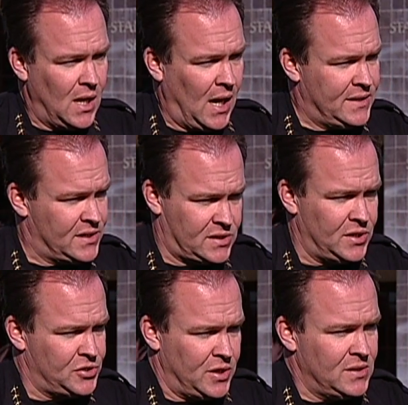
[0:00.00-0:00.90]
uh,
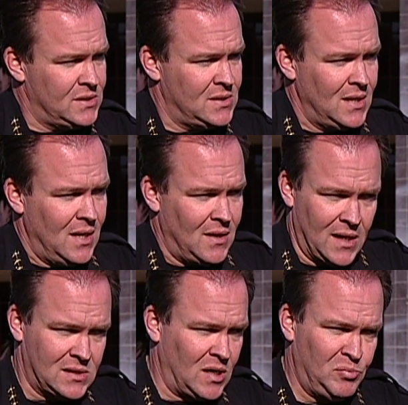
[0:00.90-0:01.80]
decisions
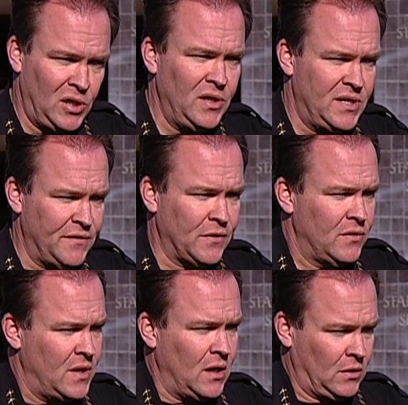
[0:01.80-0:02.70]
that is completely
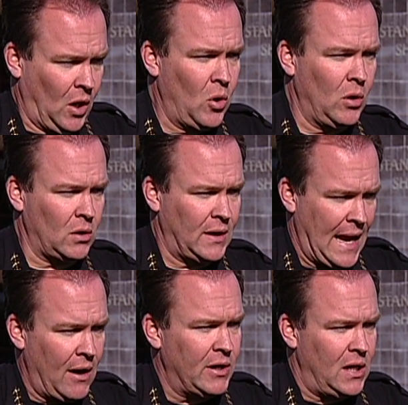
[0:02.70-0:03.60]
different than a local
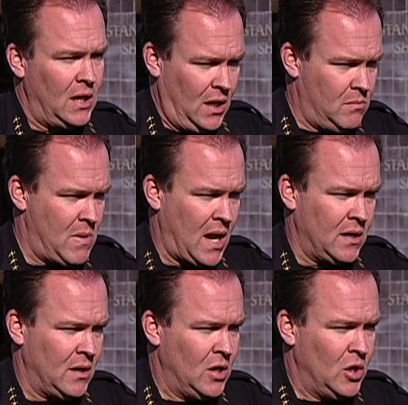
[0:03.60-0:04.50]
county
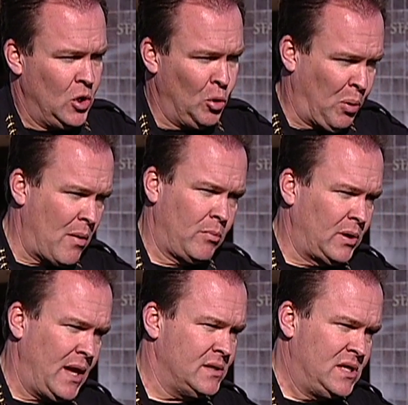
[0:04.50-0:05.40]
inmate who
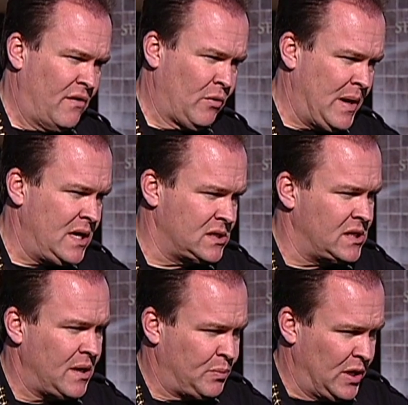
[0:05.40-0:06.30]
probably has never been to
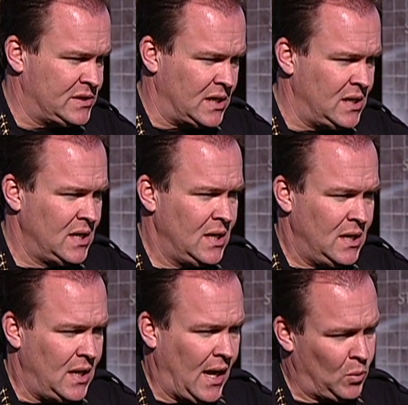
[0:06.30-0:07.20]
state prison,
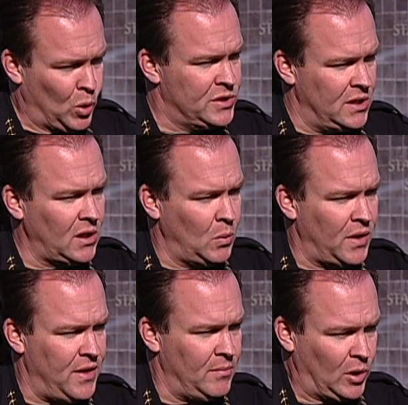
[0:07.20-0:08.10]
and we're dealing
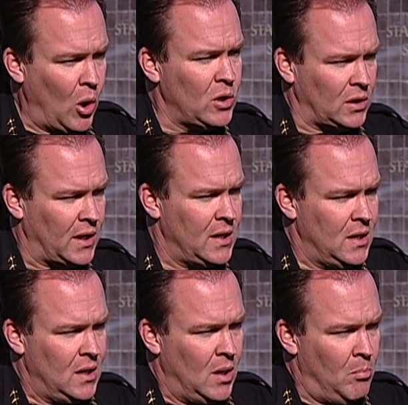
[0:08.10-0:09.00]
with them locally.
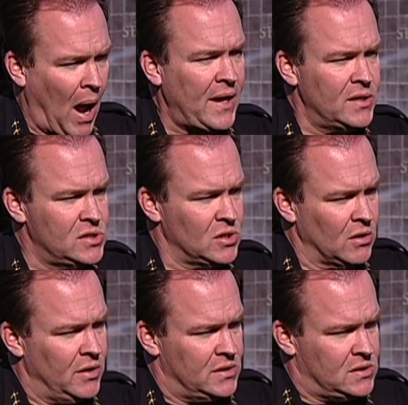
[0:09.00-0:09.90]
My
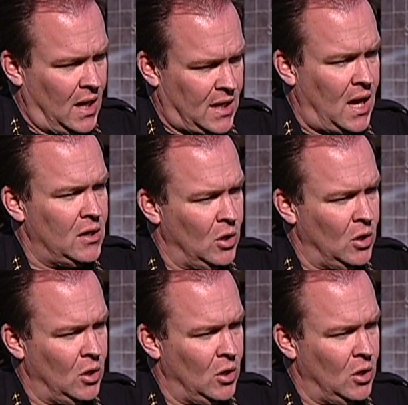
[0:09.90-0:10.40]
concern is, again,